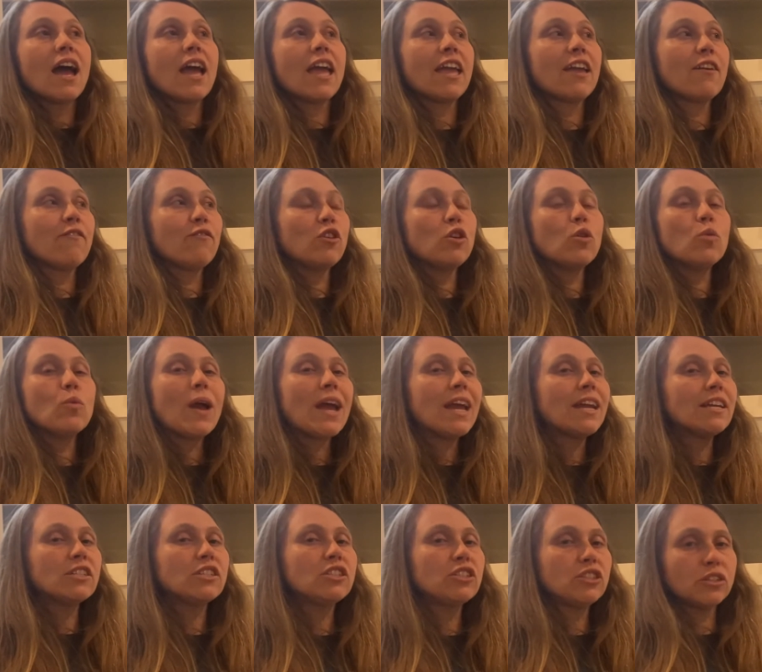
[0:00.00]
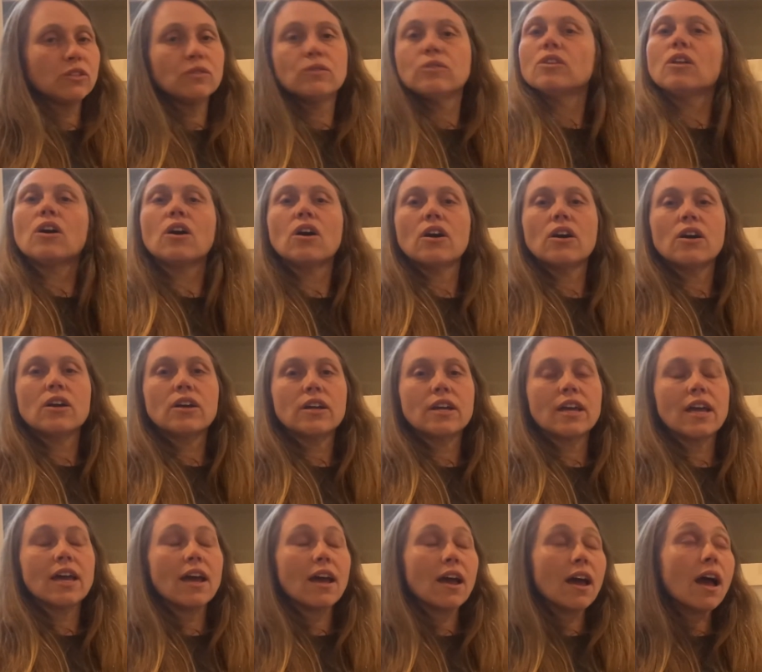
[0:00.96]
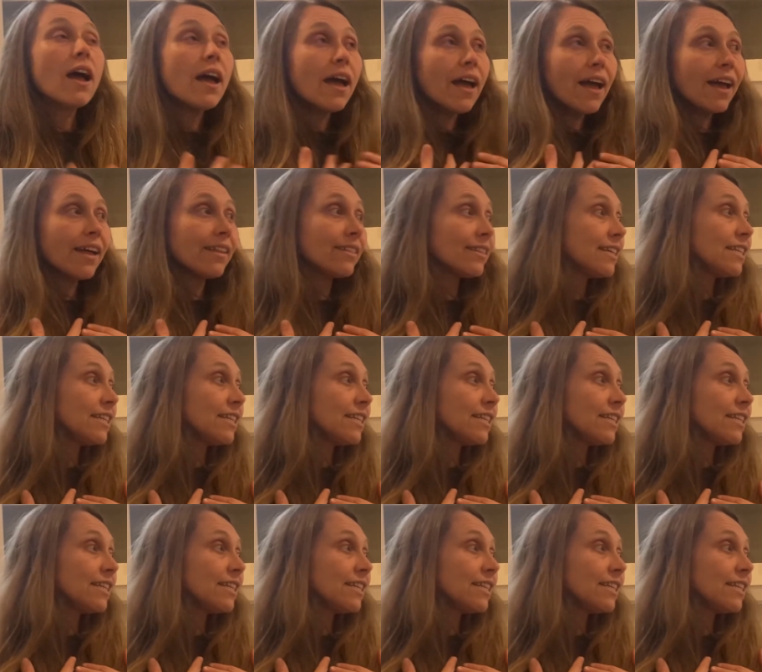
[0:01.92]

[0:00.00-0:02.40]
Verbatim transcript: if you wait too long, at